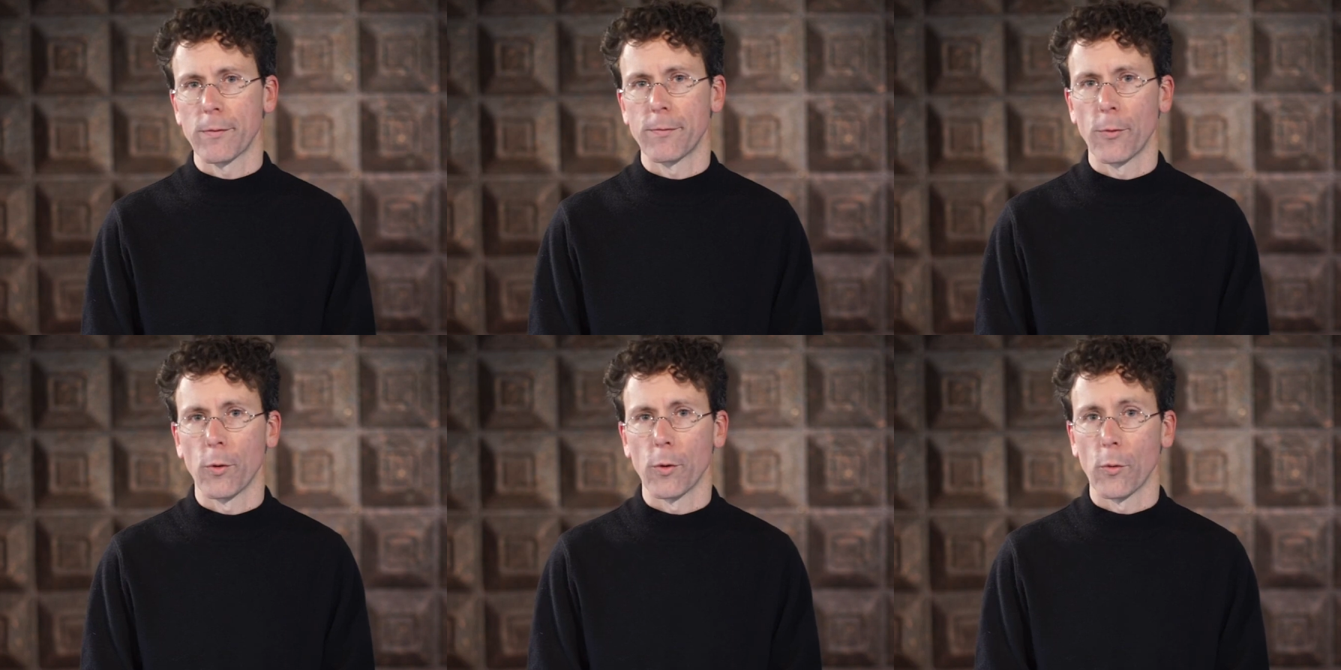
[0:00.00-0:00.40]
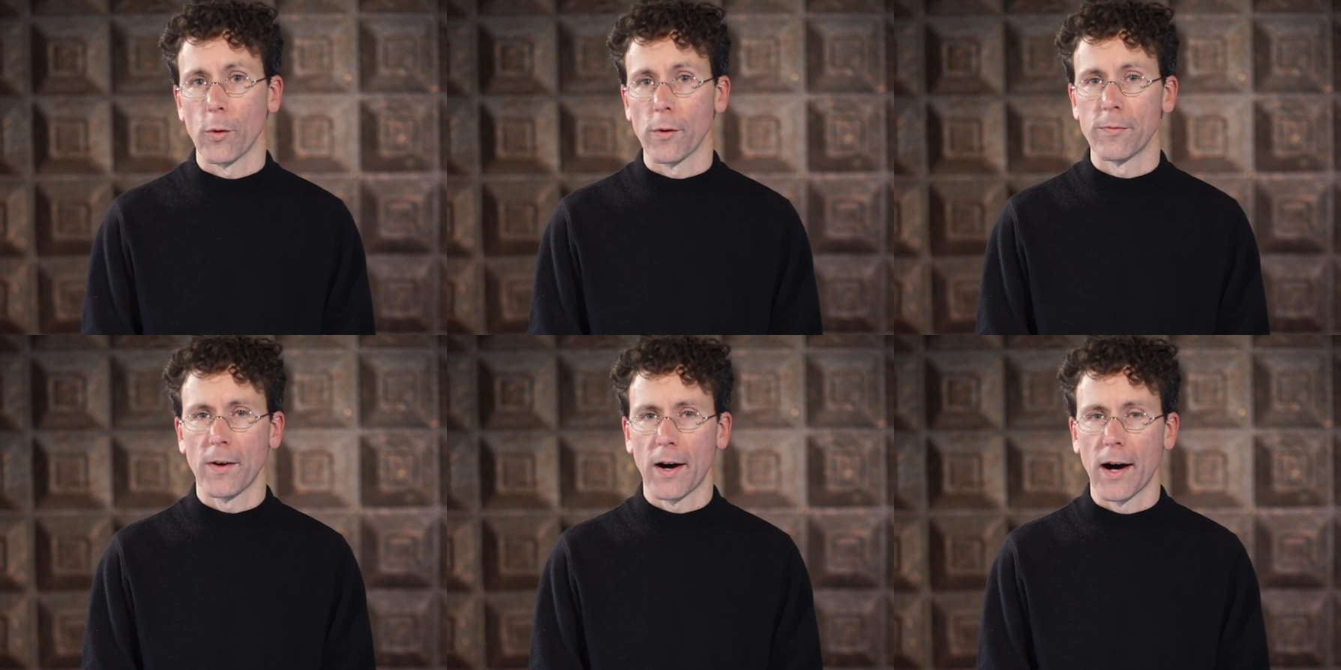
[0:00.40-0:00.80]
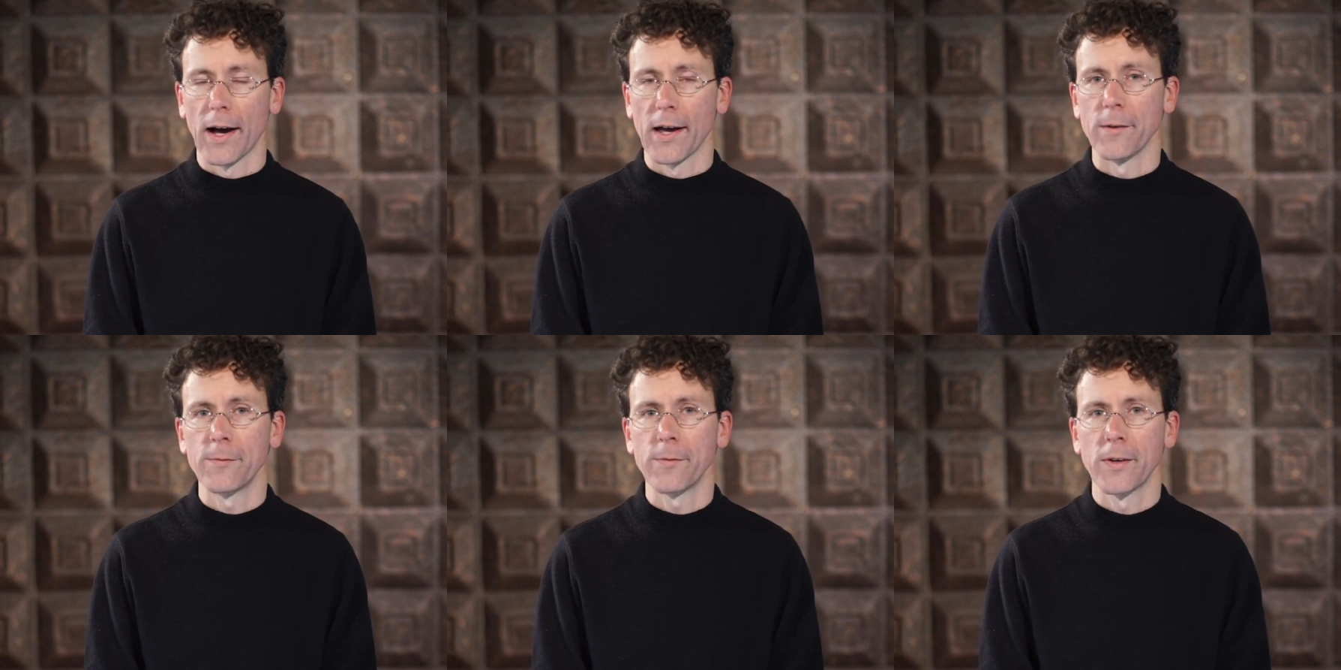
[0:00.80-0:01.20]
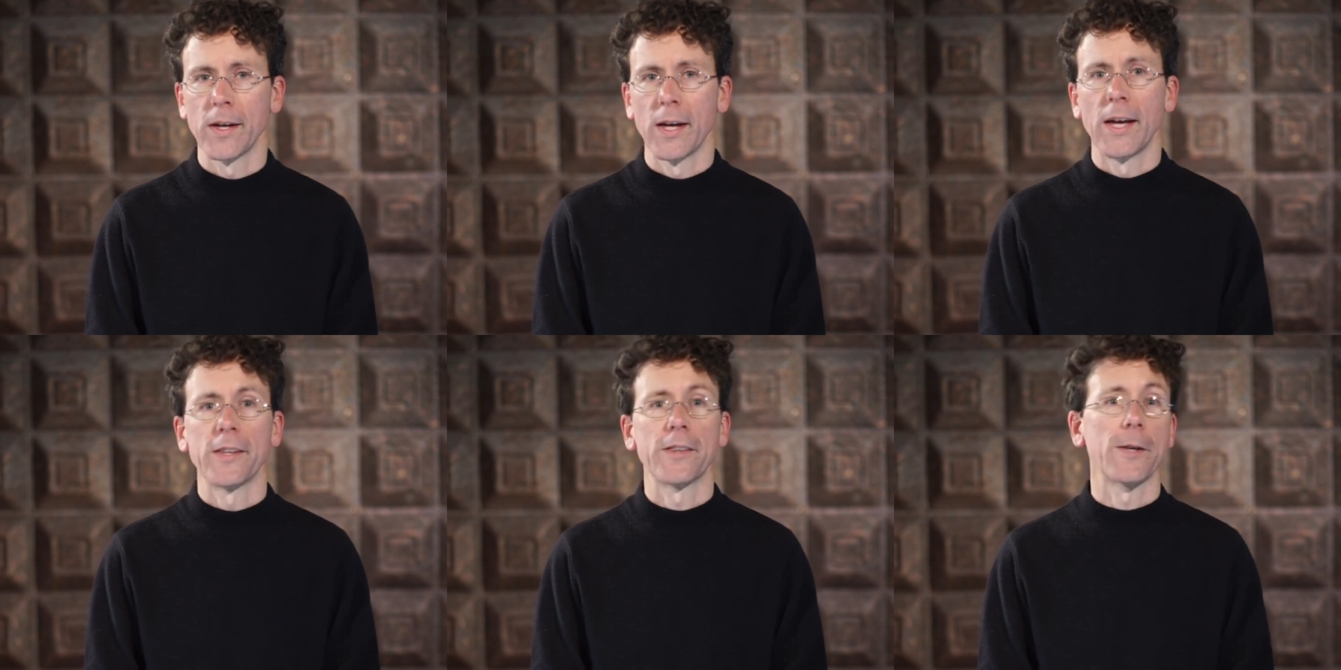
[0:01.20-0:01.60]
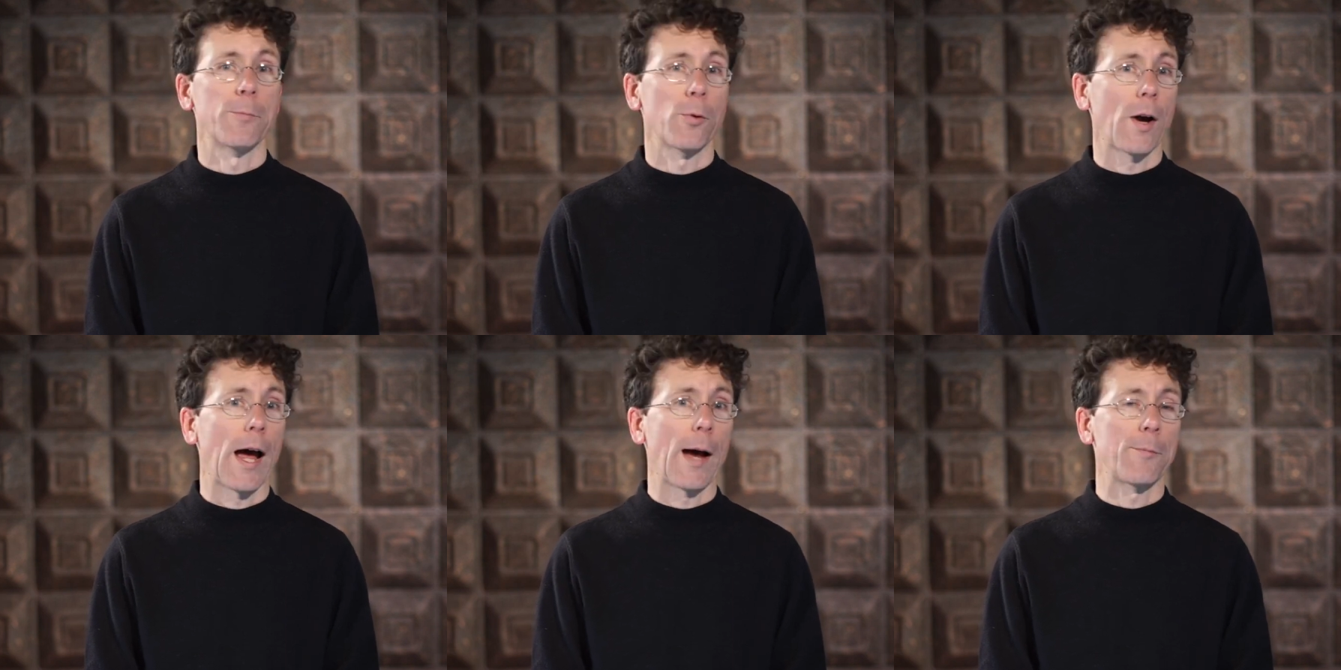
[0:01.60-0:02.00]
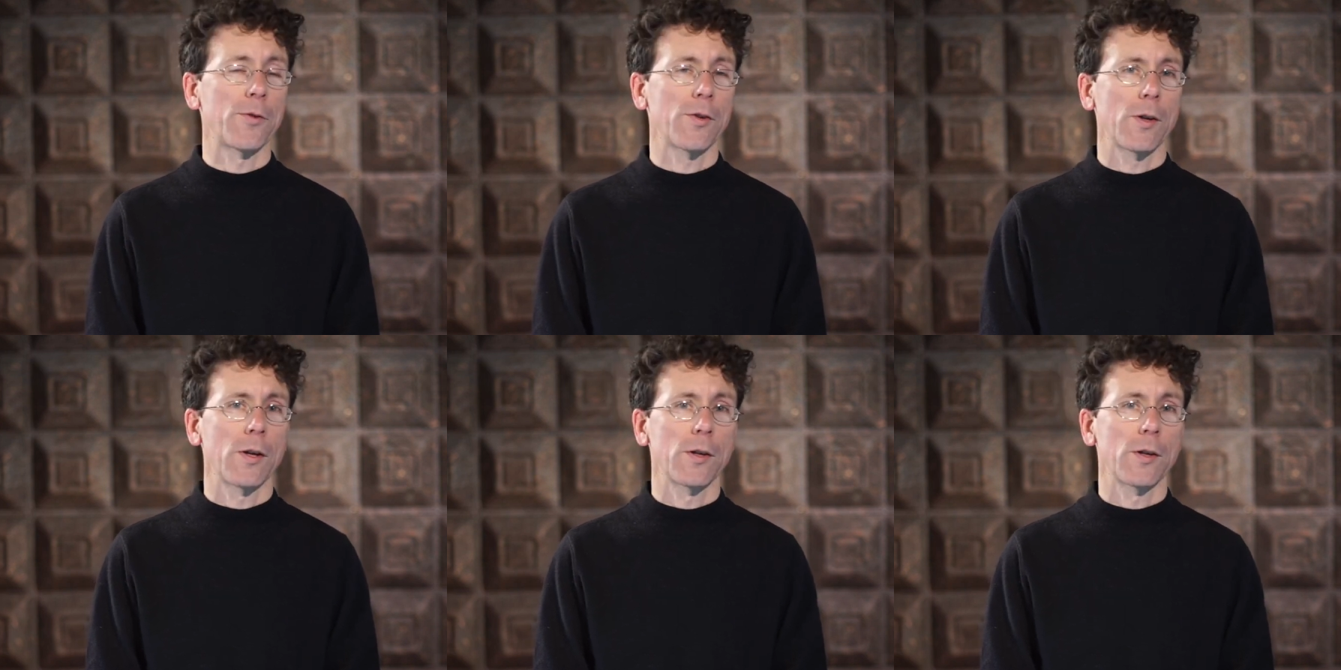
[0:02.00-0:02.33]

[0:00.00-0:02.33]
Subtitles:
4 or 5, then perhaps